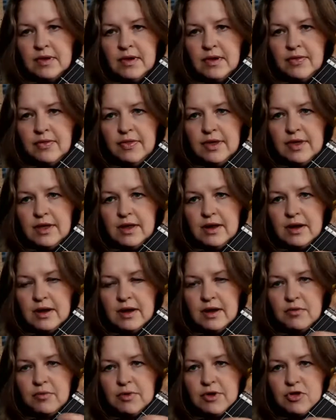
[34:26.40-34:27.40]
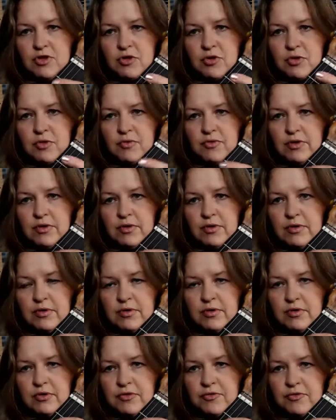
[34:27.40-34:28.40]
And then I reach over
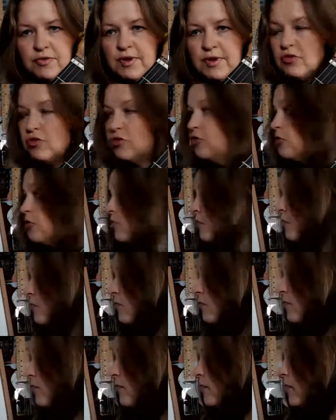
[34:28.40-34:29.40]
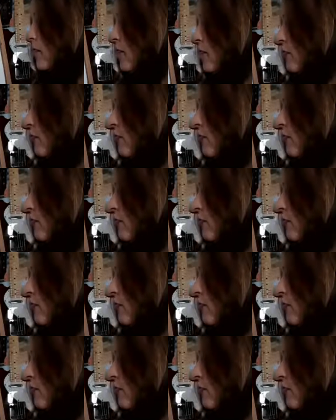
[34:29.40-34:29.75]
to fret 2 of